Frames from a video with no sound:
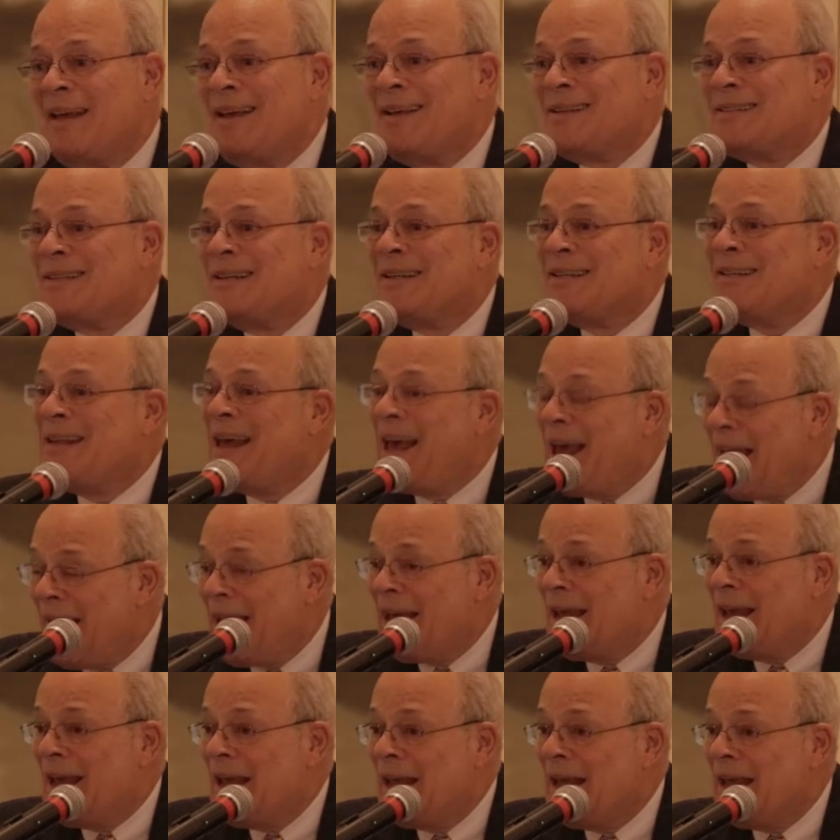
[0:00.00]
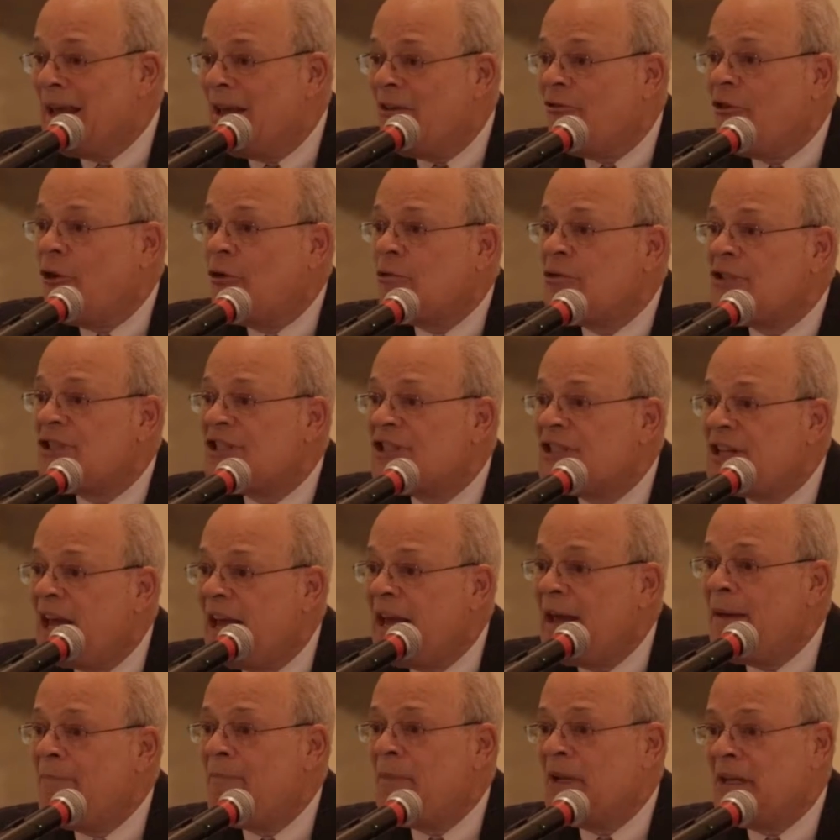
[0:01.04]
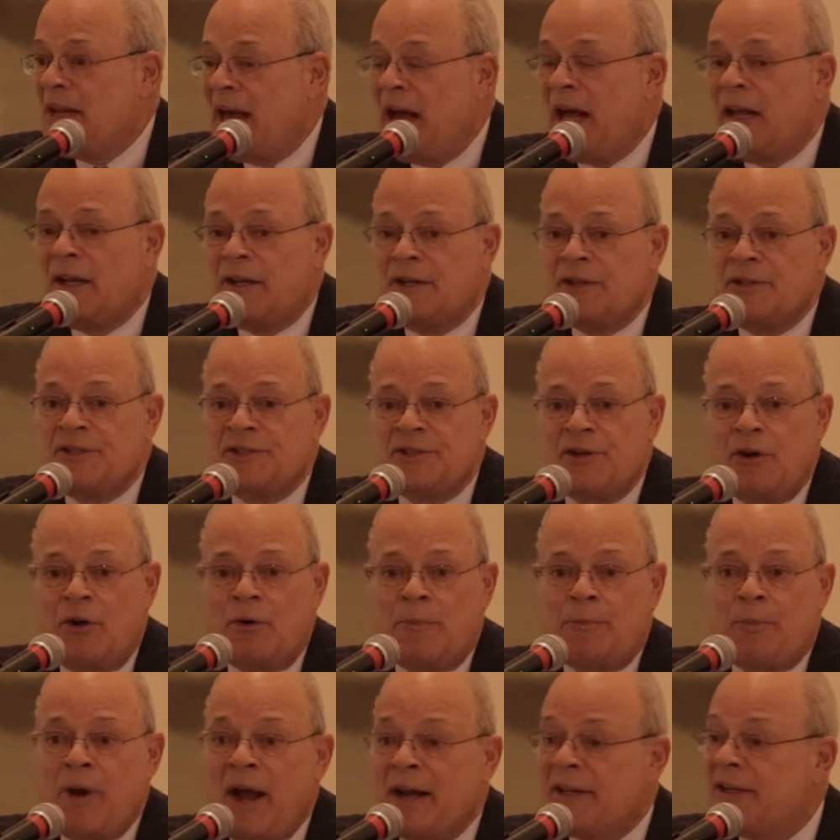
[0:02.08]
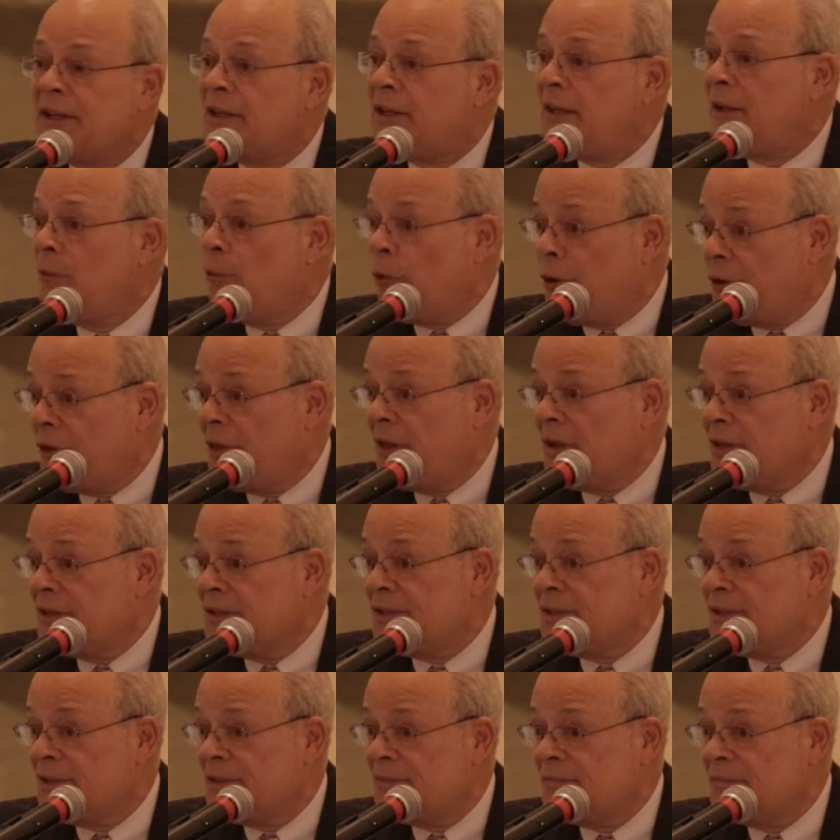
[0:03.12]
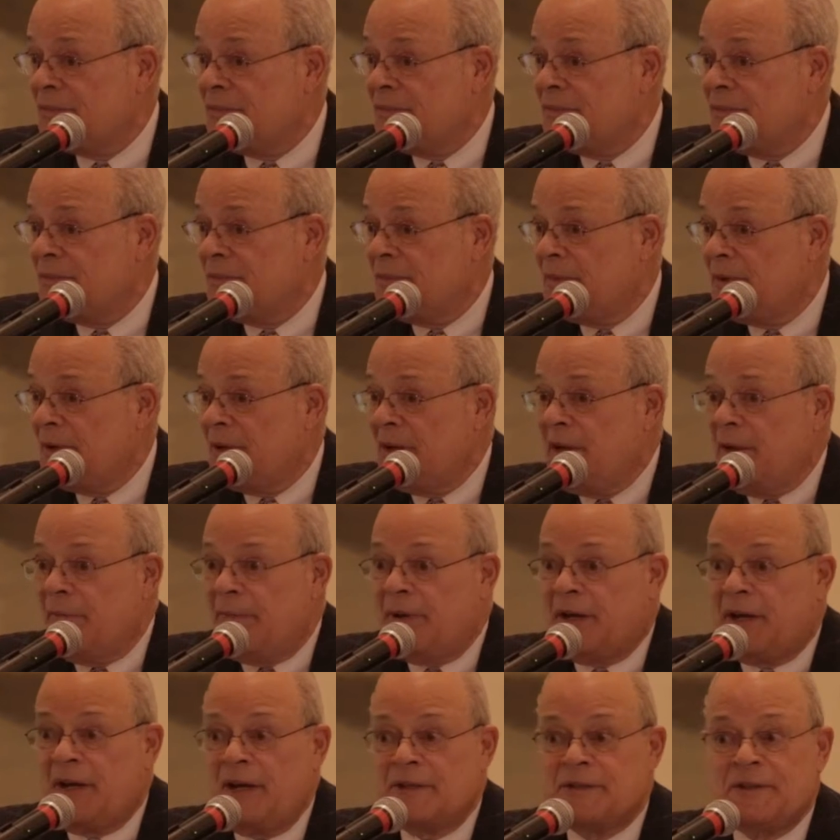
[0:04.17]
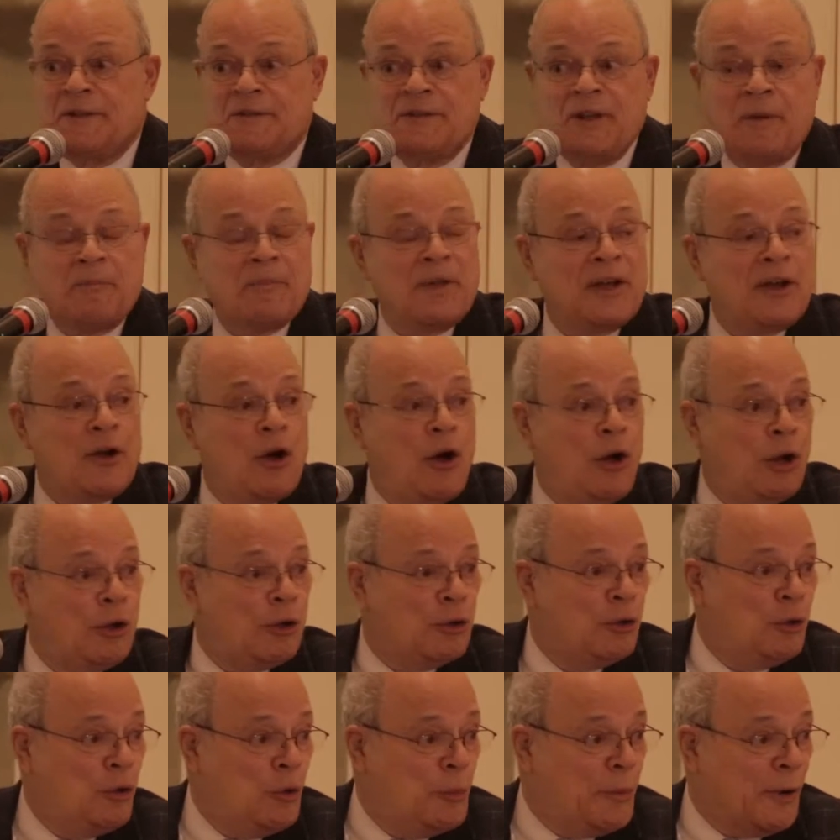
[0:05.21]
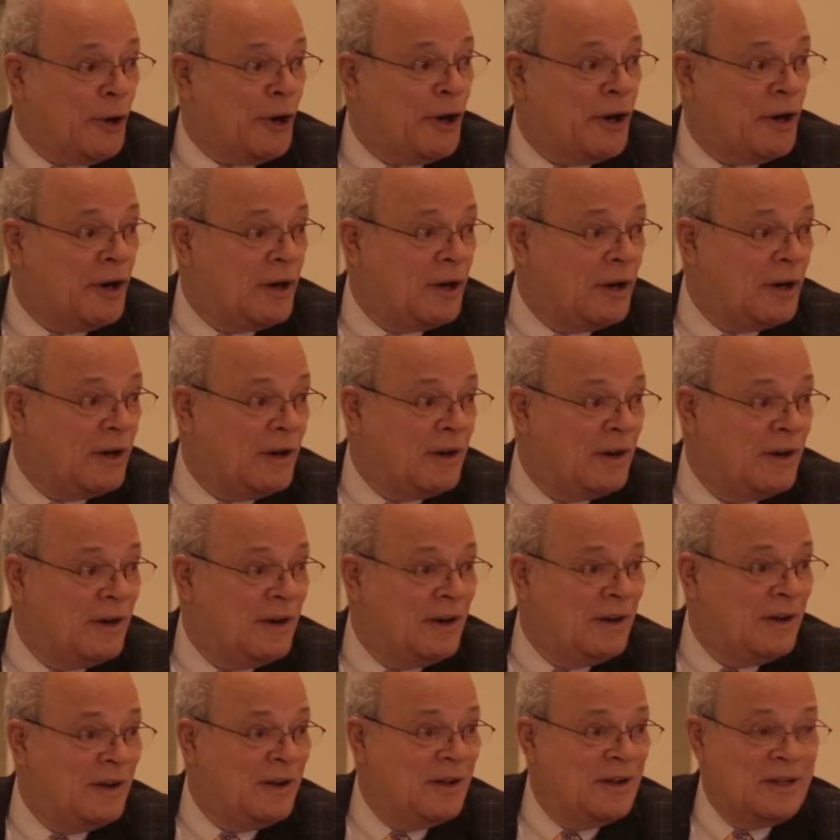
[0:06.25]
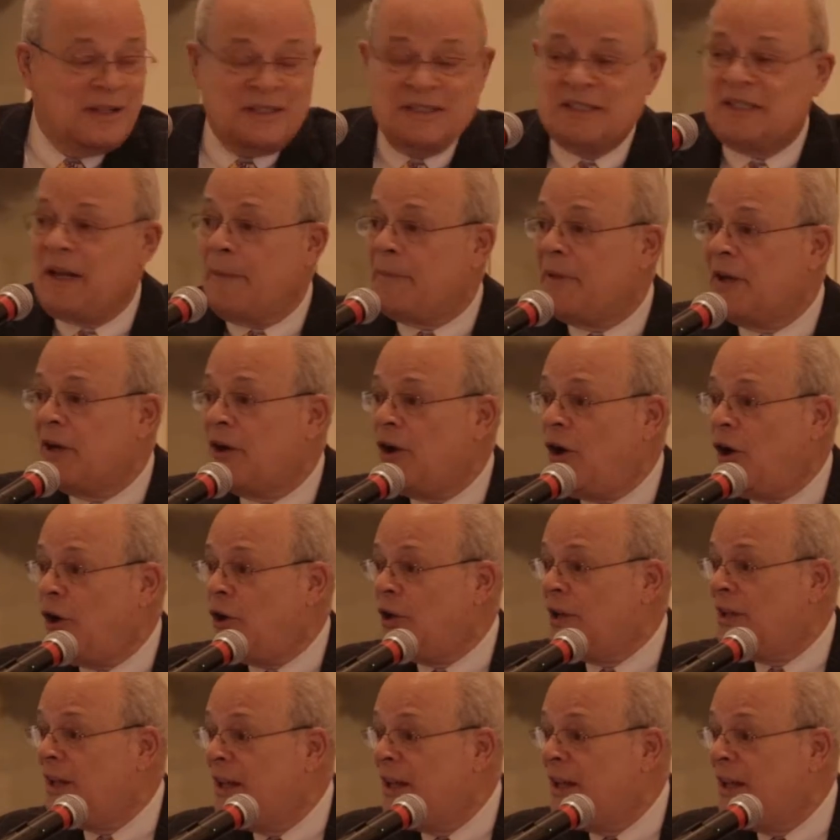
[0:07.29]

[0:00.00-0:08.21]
Today, those same medallions are practically worthless because of something called Uber and something called